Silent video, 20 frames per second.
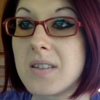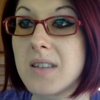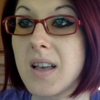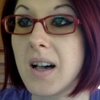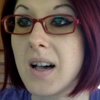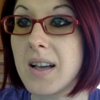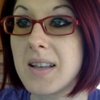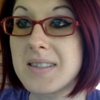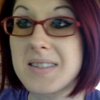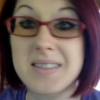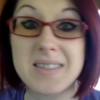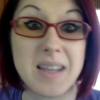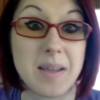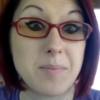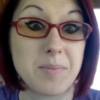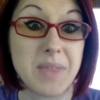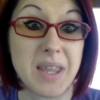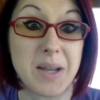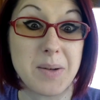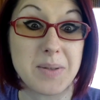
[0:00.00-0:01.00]
Uh, it's the
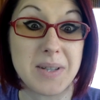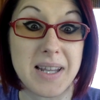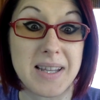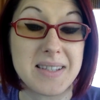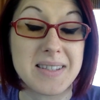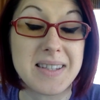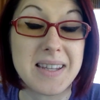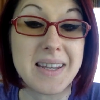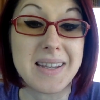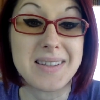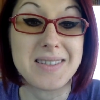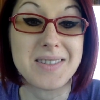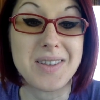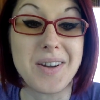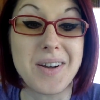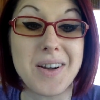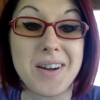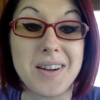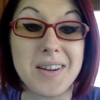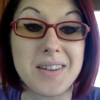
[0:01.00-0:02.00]
same thing when I sing
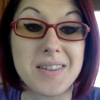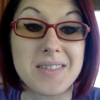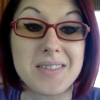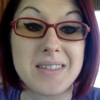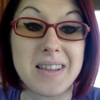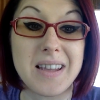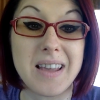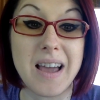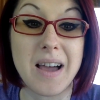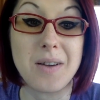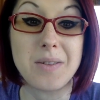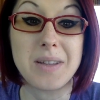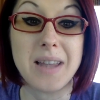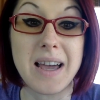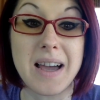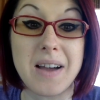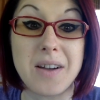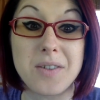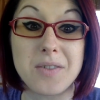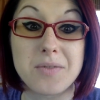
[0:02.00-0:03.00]
songs out
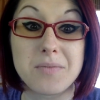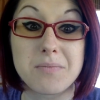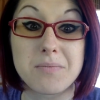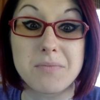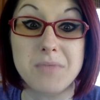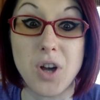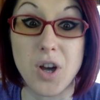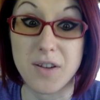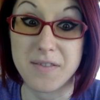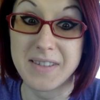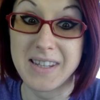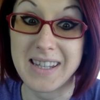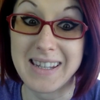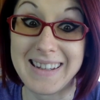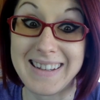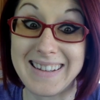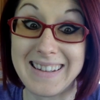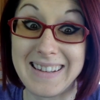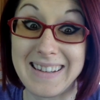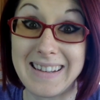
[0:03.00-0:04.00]
loud, off
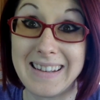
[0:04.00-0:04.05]
key.